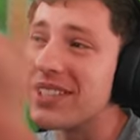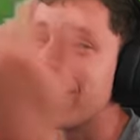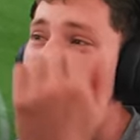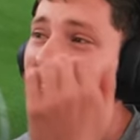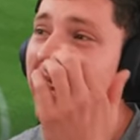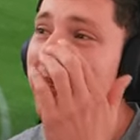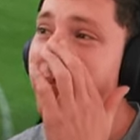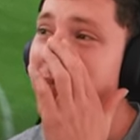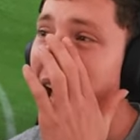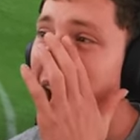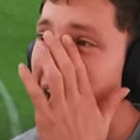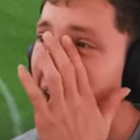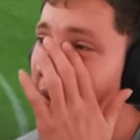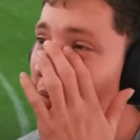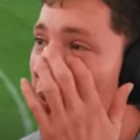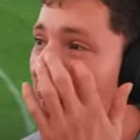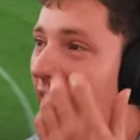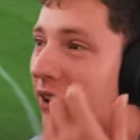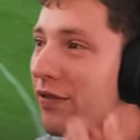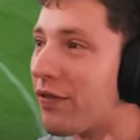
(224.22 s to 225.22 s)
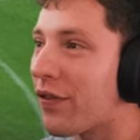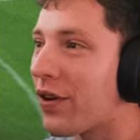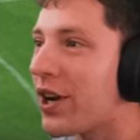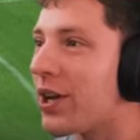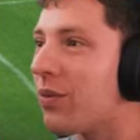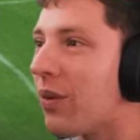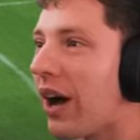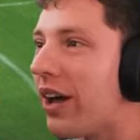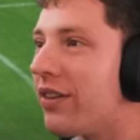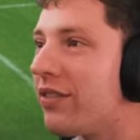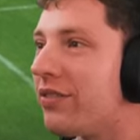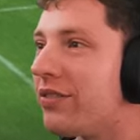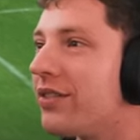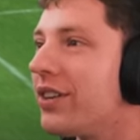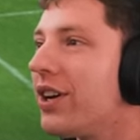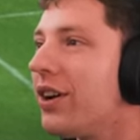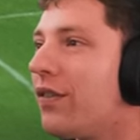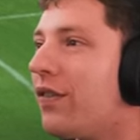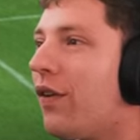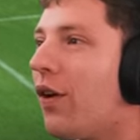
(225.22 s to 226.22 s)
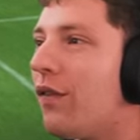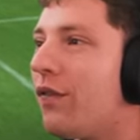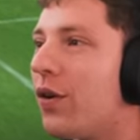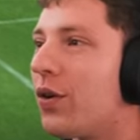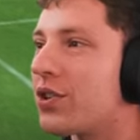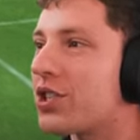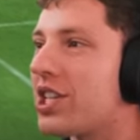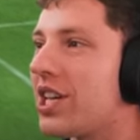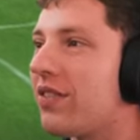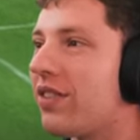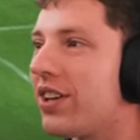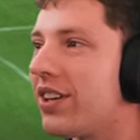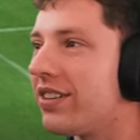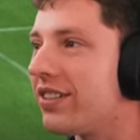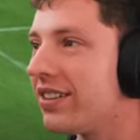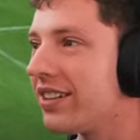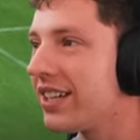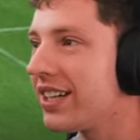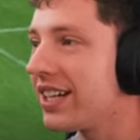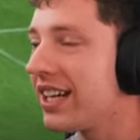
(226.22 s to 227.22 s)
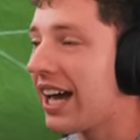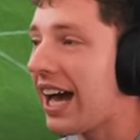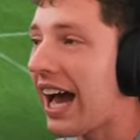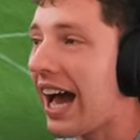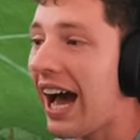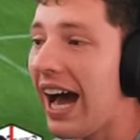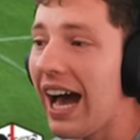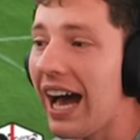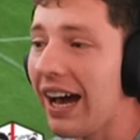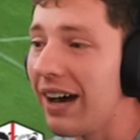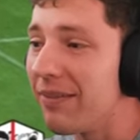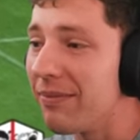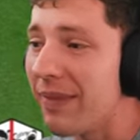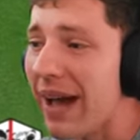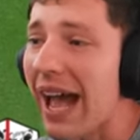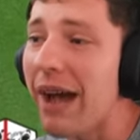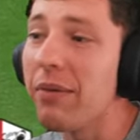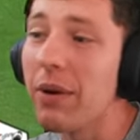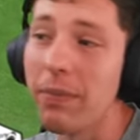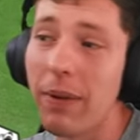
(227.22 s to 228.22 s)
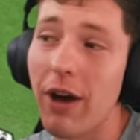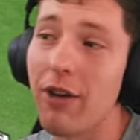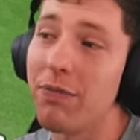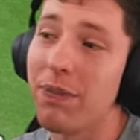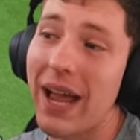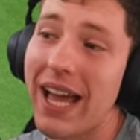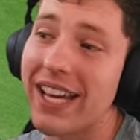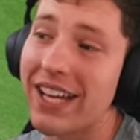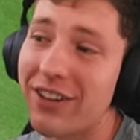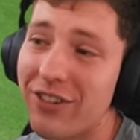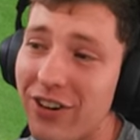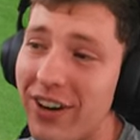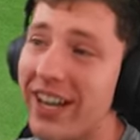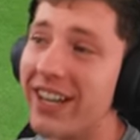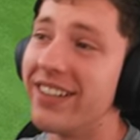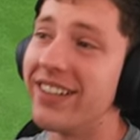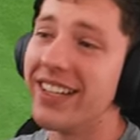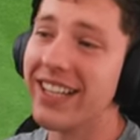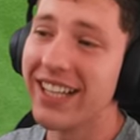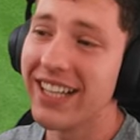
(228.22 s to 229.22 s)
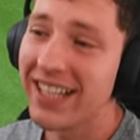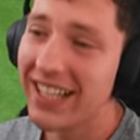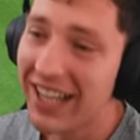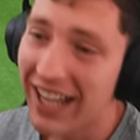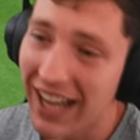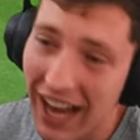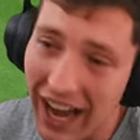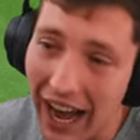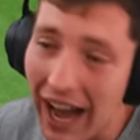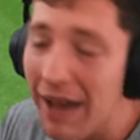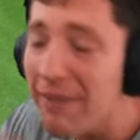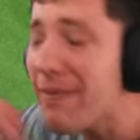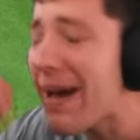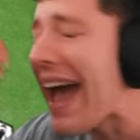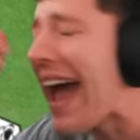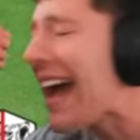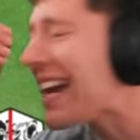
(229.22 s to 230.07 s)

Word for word: called Team Name one three one four four seven. Um, and we're both playing in red. I'm